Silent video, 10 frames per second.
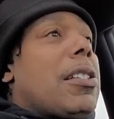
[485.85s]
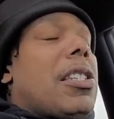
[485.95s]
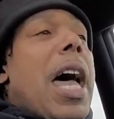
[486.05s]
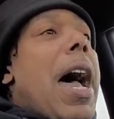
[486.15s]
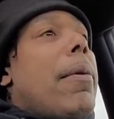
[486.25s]
It's
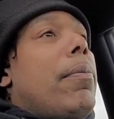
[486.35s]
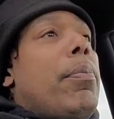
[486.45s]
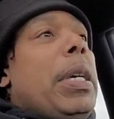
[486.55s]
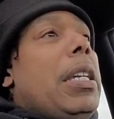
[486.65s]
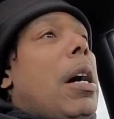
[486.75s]

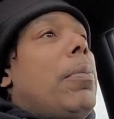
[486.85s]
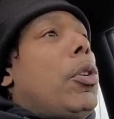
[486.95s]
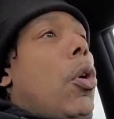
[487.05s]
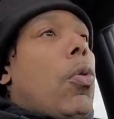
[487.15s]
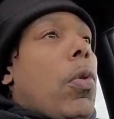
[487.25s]
not beat up,
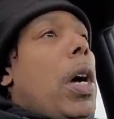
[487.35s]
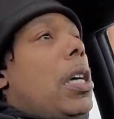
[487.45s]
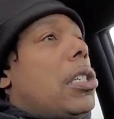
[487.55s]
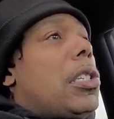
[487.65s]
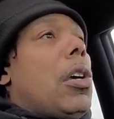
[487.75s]
no
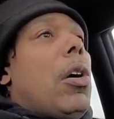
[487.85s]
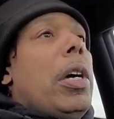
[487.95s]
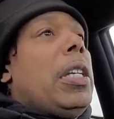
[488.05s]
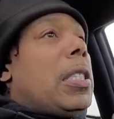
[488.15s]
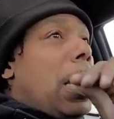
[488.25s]
rust or
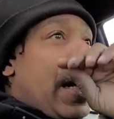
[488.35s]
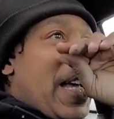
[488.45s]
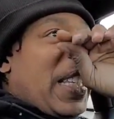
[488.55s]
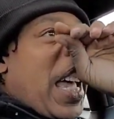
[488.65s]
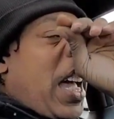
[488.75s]
anything
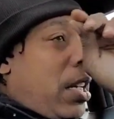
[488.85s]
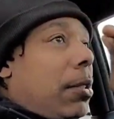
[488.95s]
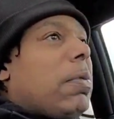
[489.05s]
like that.